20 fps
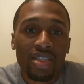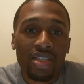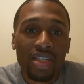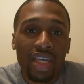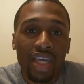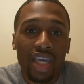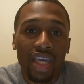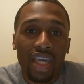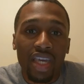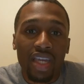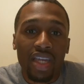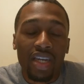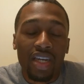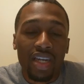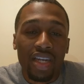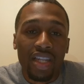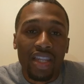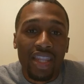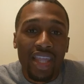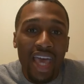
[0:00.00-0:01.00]
And
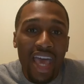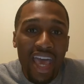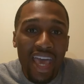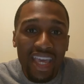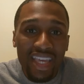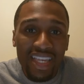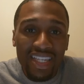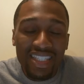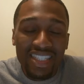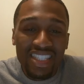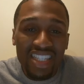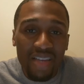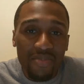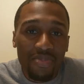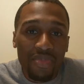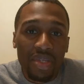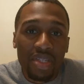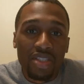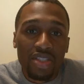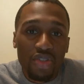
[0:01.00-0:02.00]
that is
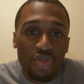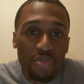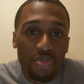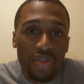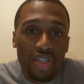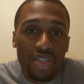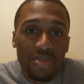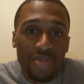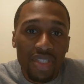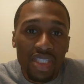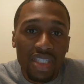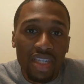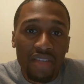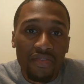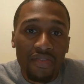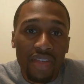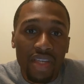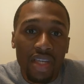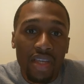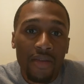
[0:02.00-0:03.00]
something super
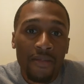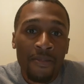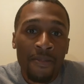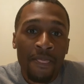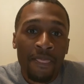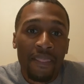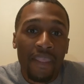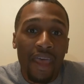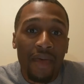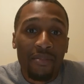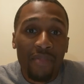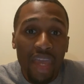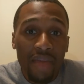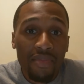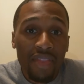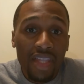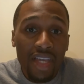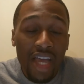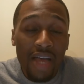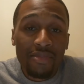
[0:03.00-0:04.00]
specific that maybe
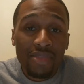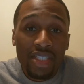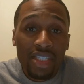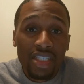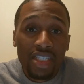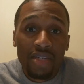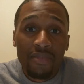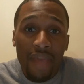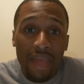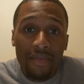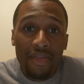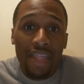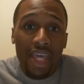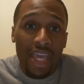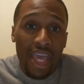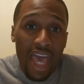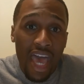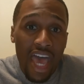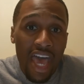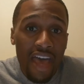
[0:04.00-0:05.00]
the competition, maybe they
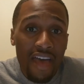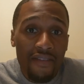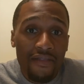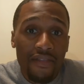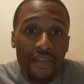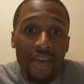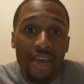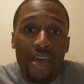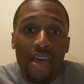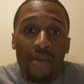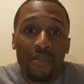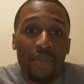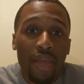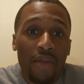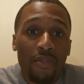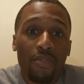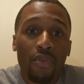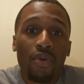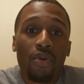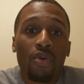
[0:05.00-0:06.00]
have
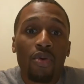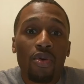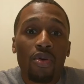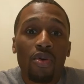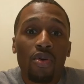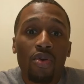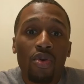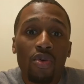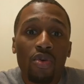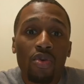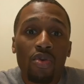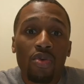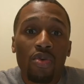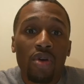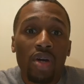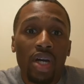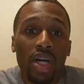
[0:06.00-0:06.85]
people who